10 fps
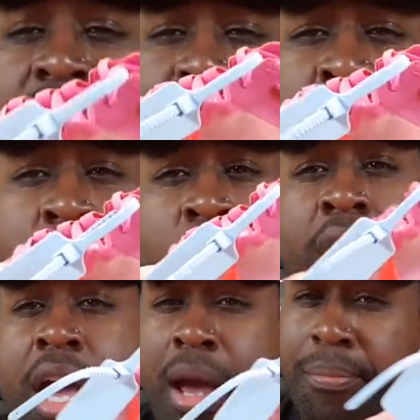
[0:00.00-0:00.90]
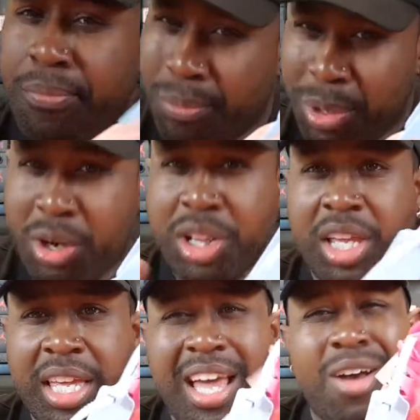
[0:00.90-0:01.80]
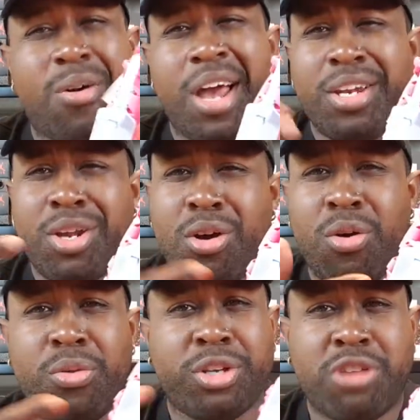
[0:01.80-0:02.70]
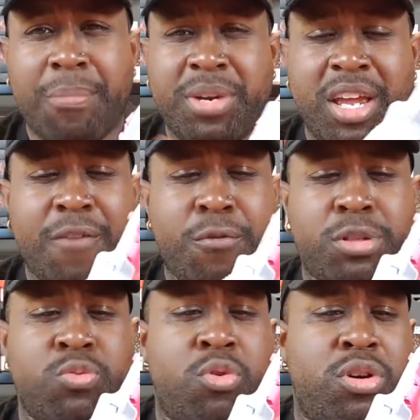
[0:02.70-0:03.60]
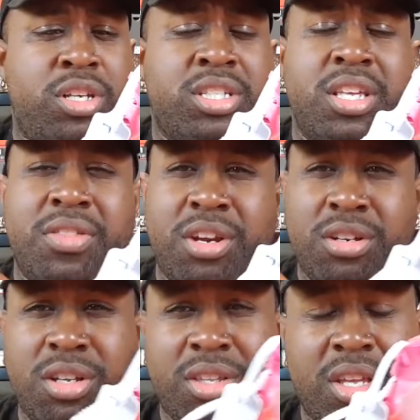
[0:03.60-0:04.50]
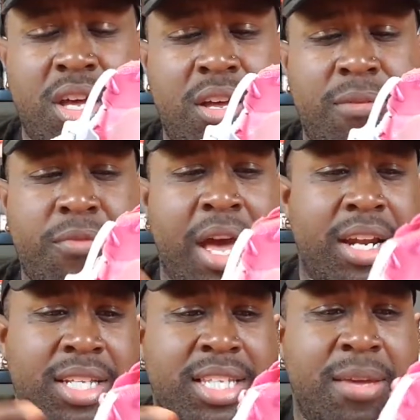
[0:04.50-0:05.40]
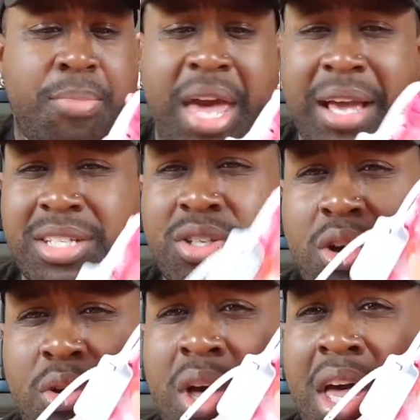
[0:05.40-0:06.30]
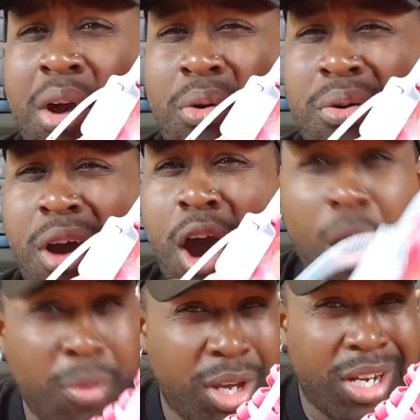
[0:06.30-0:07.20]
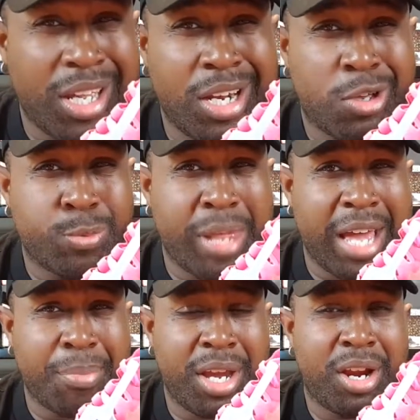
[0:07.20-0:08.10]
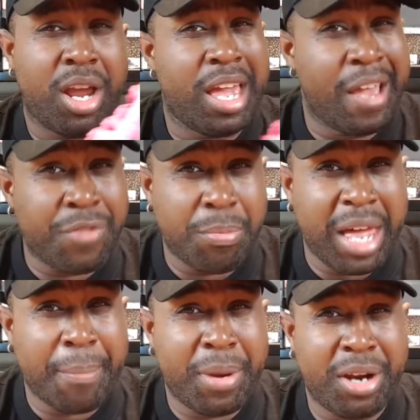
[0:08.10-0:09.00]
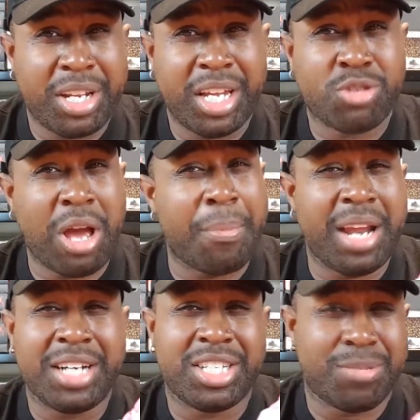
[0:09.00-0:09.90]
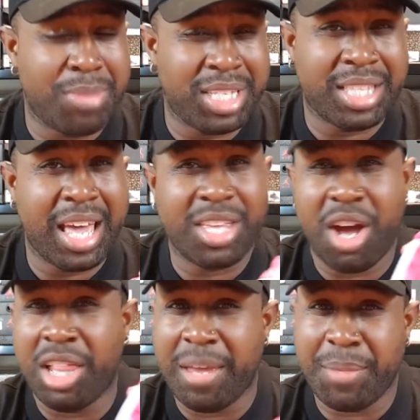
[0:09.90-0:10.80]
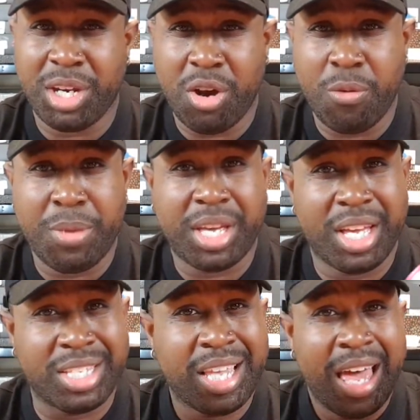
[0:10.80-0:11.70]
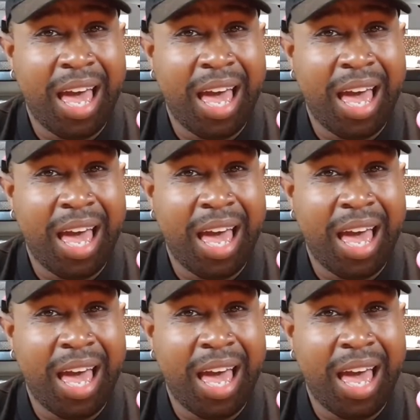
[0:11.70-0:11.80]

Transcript: so. Be on the lookout. I know they're dropping the Air Force Ones that are out of the 10-pack. So are we going to get those black pair? If the black pair did drop and I just missed that, y'all let me know, because